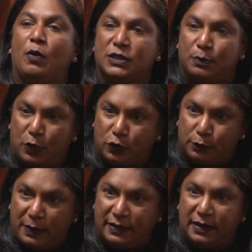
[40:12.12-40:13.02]
was
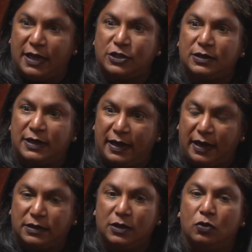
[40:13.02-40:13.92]
approached by the national
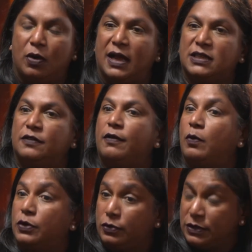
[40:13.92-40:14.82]
director who asked if I
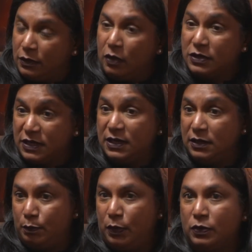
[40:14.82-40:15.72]
would consider
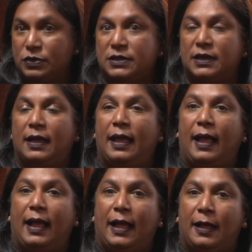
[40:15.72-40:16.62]
the post.
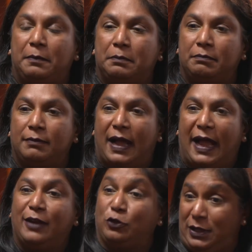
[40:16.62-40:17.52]
I
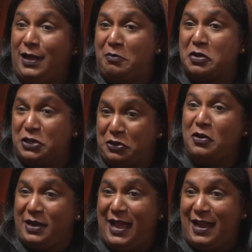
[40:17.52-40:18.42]
had to think about it
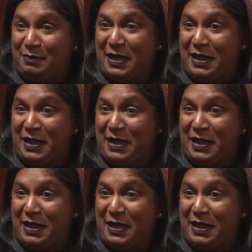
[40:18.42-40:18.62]
long and hard,